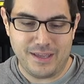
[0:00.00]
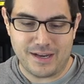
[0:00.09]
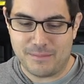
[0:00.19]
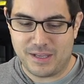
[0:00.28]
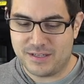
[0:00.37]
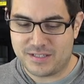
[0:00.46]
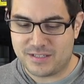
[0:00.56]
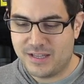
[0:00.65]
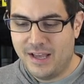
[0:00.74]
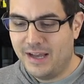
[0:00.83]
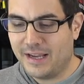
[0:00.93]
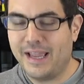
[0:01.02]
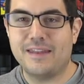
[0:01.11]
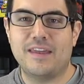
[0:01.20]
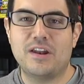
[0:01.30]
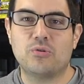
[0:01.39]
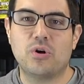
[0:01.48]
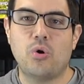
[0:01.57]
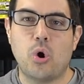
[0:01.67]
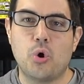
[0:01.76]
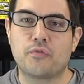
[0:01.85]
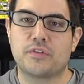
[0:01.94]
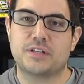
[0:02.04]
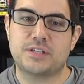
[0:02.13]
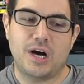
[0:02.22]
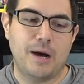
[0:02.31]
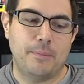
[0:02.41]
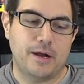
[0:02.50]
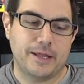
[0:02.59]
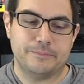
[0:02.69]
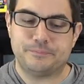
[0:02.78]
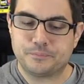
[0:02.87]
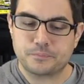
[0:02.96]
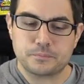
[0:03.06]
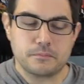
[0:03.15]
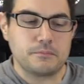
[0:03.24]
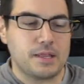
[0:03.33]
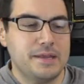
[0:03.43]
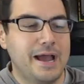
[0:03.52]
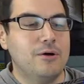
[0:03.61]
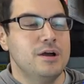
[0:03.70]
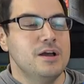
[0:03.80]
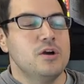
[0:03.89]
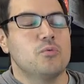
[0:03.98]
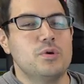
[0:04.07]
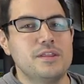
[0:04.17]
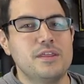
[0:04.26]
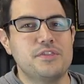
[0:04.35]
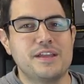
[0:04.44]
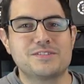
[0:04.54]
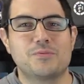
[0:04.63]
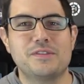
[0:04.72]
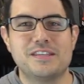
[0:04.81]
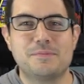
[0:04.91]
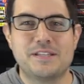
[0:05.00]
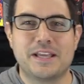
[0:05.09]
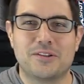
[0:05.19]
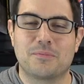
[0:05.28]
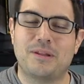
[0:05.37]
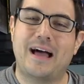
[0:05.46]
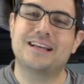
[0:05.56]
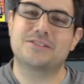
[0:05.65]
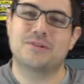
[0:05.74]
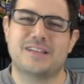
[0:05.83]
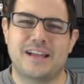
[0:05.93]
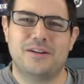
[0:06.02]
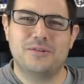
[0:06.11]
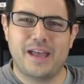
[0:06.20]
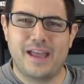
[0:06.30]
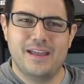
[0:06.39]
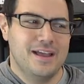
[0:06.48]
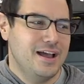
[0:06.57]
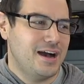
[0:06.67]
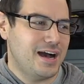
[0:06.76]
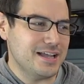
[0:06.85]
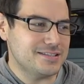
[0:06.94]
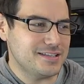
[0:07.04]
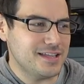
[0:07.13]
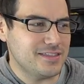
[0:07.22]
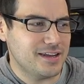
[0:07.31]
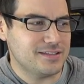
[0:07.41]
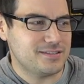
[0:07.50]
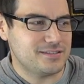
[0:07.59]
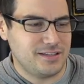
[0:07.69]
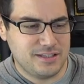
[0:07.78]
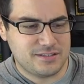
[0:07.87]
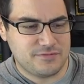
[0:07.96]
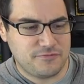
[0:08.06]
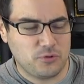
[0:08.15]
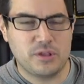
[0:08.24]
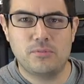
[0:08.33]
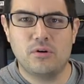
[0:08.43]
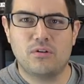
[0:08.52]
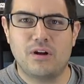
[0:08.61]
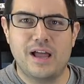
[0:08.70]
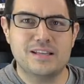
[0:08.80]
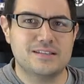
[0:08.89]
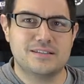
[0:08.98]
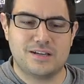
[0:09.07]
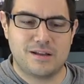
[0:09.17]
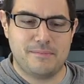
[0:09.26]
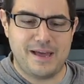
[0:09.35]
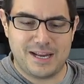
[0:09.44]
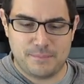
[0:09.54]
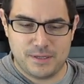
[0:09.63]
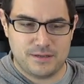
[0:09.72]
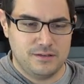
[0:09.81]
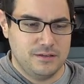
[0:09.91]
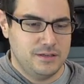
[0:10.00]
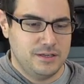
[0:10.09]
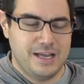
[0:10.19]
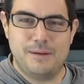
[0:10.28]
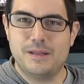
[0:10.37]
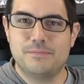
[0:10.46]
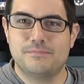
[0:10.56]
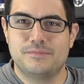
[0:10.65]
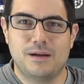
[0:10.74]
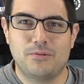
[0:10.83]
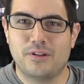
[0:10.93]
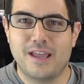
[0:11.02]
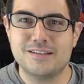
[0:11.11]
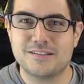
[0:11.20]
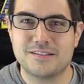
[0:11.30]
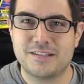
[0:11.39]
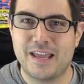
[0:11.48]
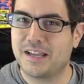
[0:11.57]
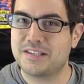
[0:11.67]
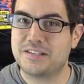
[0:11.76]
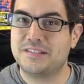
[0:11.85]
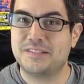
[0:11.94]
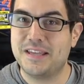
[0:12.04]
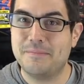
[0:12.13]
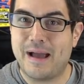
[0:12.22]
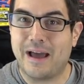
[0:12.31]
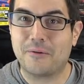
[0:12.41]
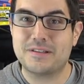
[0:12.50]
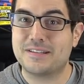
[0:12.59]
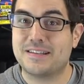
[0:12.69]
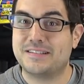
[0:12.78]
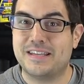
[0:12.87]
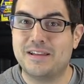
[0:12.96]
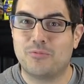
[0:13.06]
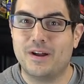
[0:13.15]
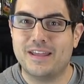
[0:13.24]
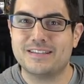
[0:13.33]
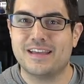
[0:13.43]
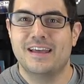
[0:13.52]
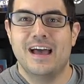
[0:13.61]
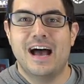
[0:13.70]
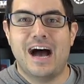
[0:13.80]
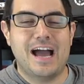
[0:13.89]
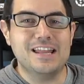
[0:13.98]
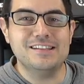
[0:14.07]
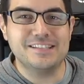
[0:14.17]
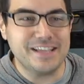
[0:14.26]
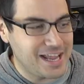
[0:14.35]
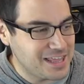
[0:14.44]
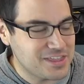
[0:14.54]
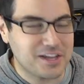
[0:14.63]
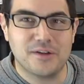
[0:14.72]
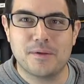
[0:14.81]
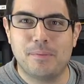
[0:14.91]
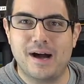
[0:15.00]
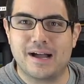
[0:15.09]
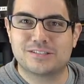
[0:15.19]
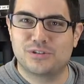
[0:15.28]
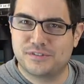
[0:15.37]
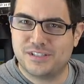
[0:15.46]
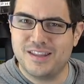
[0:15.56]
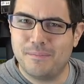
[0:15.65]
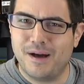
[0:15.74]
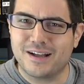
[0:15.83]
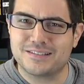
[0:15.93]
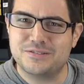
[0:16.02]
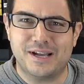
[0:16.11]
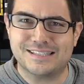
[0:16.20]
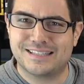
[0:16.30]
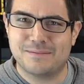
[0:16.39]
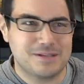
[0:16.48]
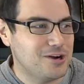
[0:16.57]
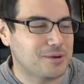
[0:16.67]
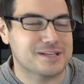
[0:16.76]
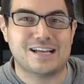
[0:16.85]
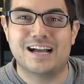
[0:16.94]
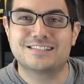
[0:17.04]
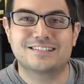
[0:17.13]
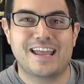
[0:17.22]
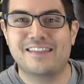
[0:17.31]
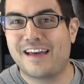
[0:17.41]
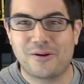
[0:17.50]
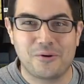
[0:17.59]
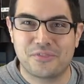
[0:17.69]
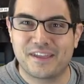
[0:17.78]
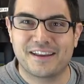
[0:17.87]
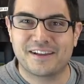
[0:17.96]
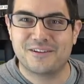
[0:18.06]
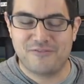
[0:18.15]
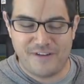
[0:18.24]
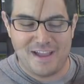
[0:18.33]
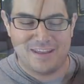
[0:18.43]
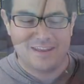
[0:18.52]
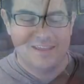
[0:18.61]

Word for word: it. I mean, it just, again, they don't go over the top on it. Now, one of the things with this particular blaster, I was like, okay, I see that it's fully motorized and it's automatic, but how many AA's does it take? Is it C batteries? Is it D? What is it? I didn't see anything on the box. So if it's on the box, you guys let me know because I scanned that whole thing and couldn't find